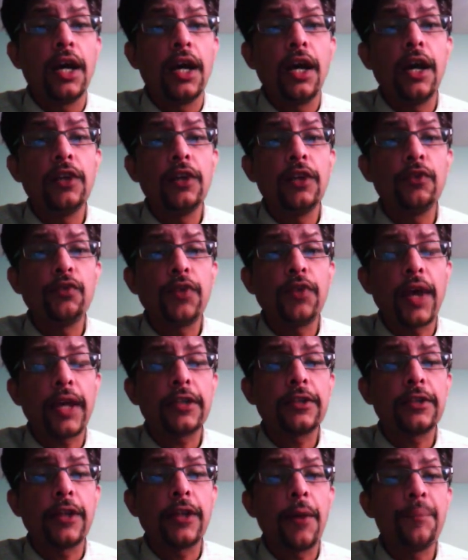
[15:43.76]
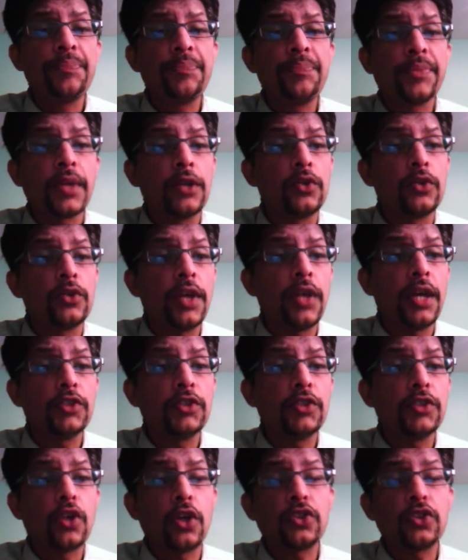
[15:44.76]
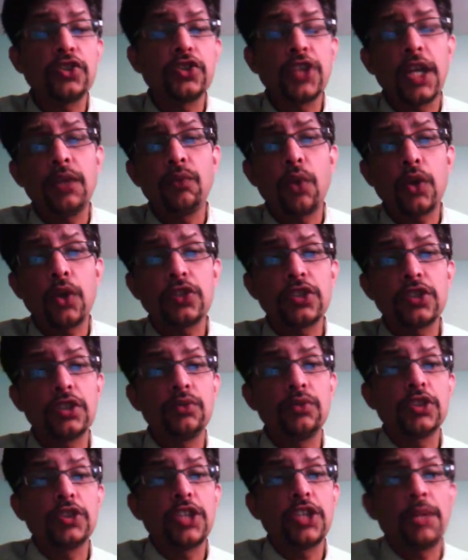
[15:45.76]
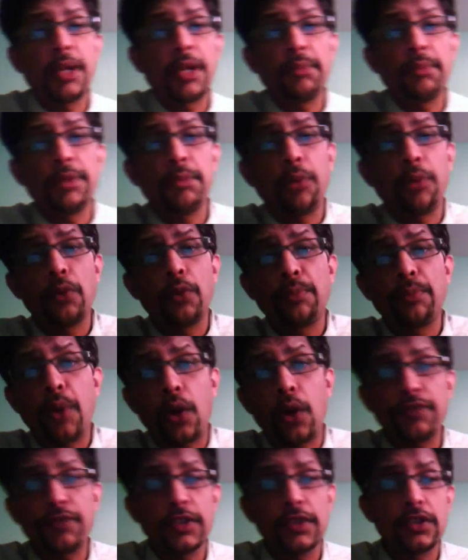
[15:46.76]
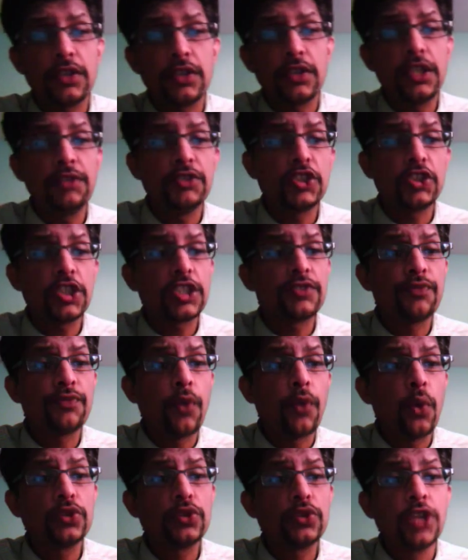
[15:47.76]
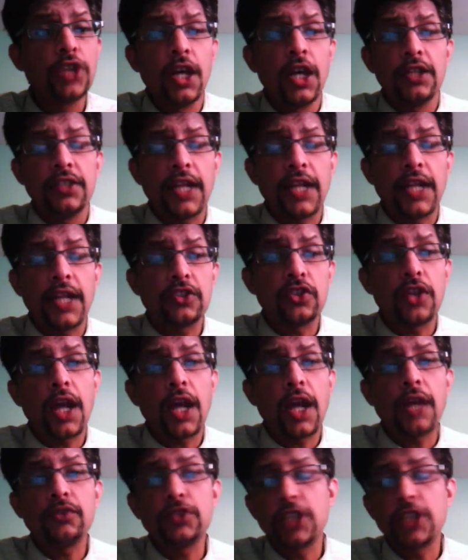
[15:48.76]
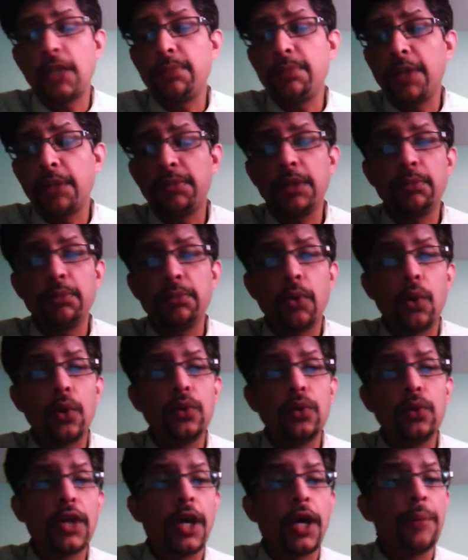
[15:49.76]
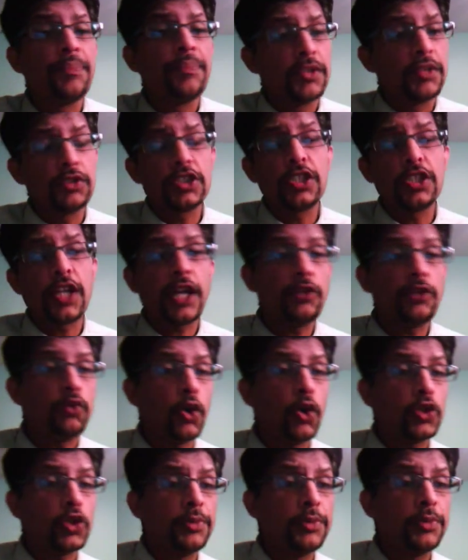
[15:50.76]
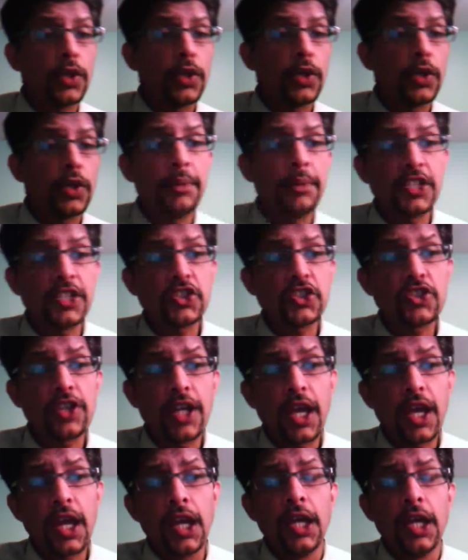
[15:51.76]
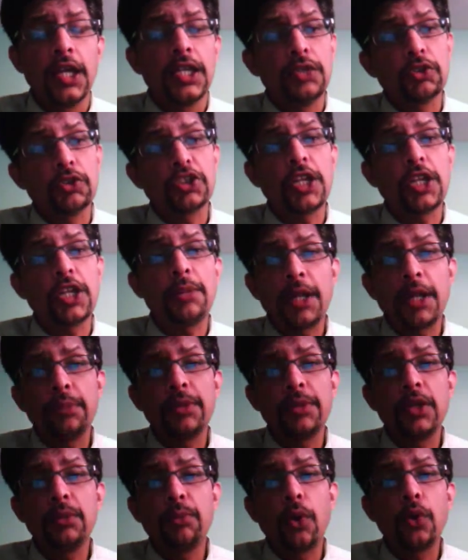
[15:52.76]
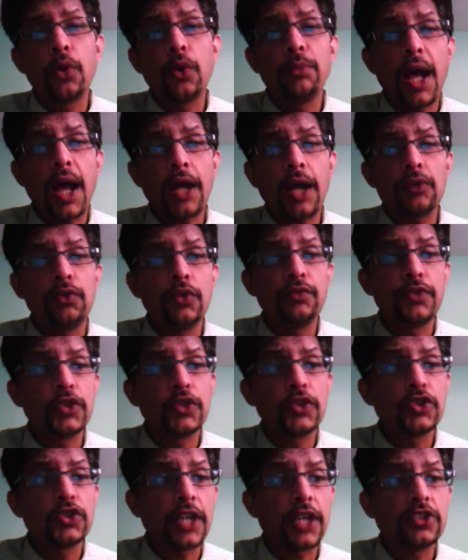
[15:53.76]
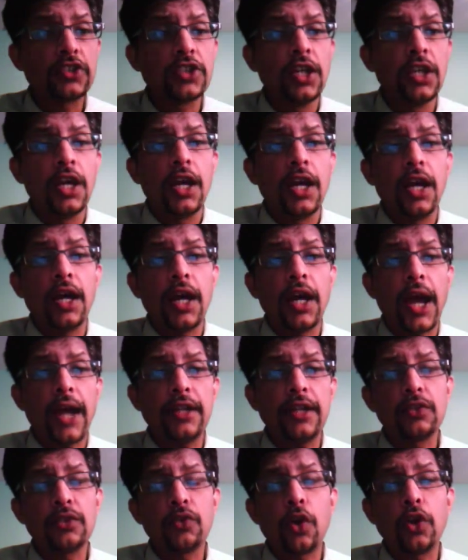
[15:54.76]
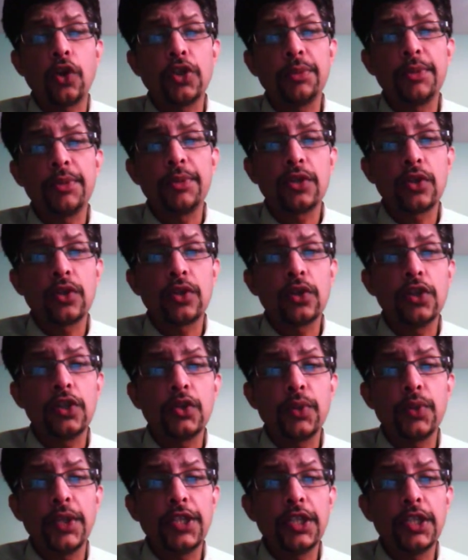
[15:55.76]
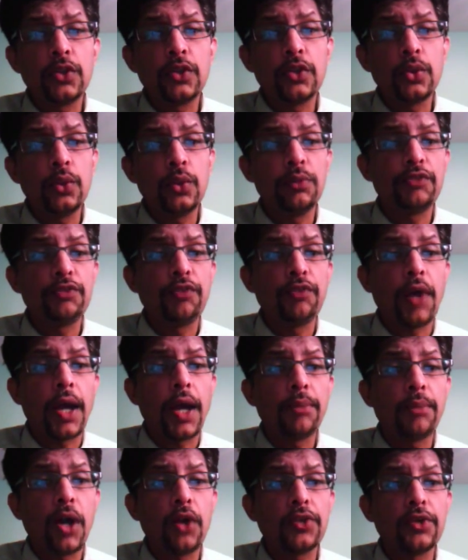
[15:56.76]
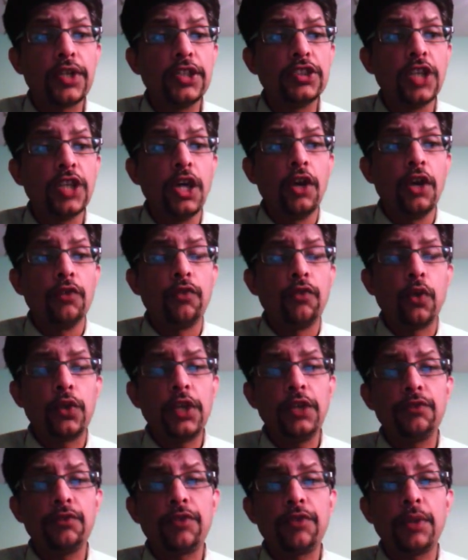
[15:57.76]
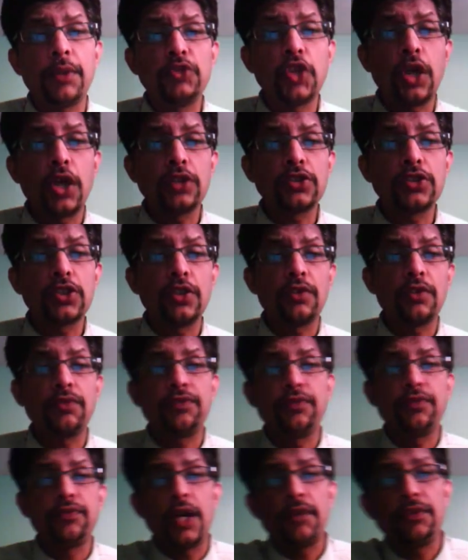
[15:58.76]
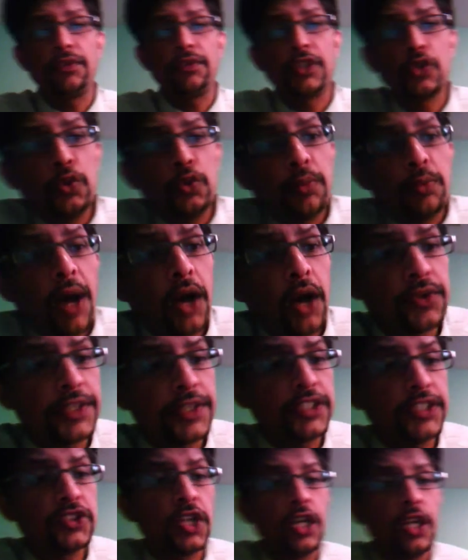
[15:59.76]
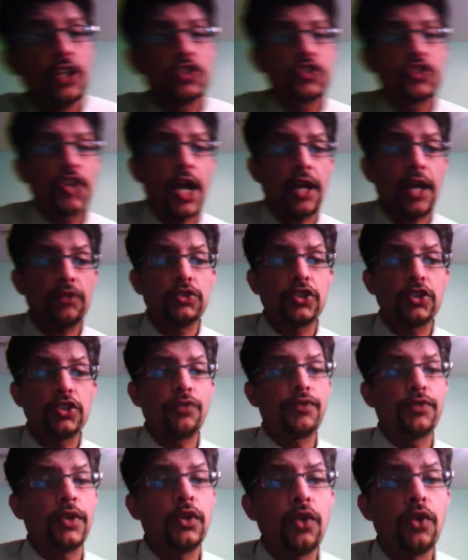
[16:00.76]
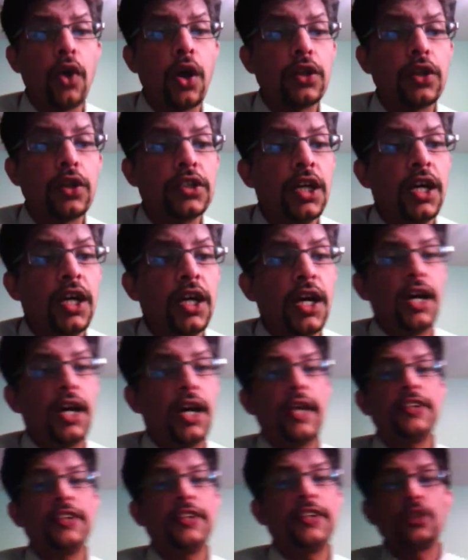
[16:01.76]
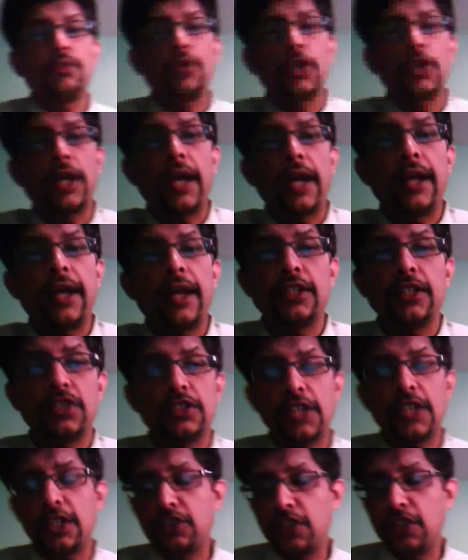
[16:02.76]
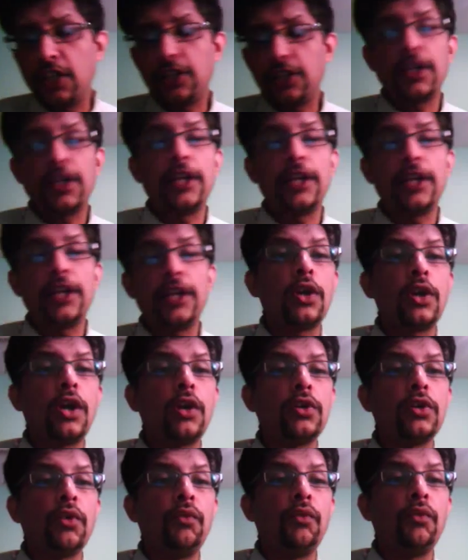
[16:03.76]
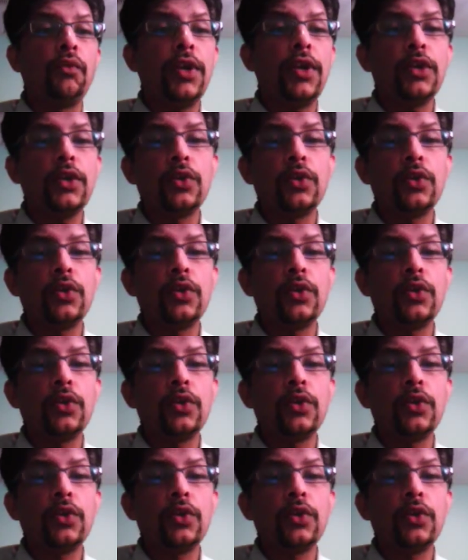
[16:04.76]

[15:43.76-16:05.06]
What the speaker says: In fact, today we saw Shane Watson was LBW bowled, brought for 30 with 6 fours. Nathan Lyon was LBW bowled, he was the night watchman who came in yesterday. He was LBW bowled Mark Wood for 6. Haddin contributed only 22 with 5 boundaries. 14 from Johnson with 2 boundaries. Stark was out for naught. Hazelwood, and as I said, 308 all out, a very good